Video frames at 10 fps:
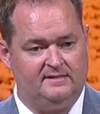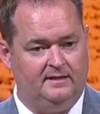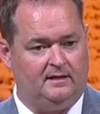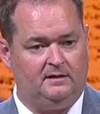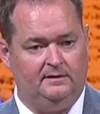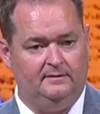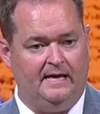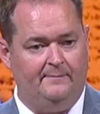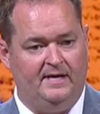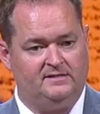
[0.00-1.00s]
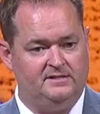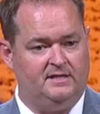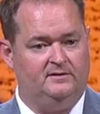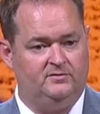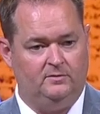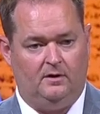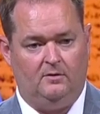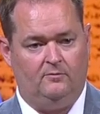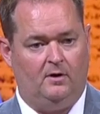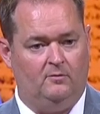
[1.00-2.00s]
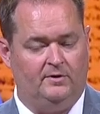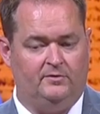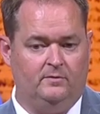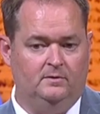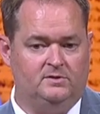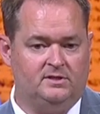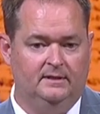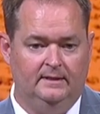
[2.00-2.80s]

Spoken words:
and clear in that messaging to our recruits.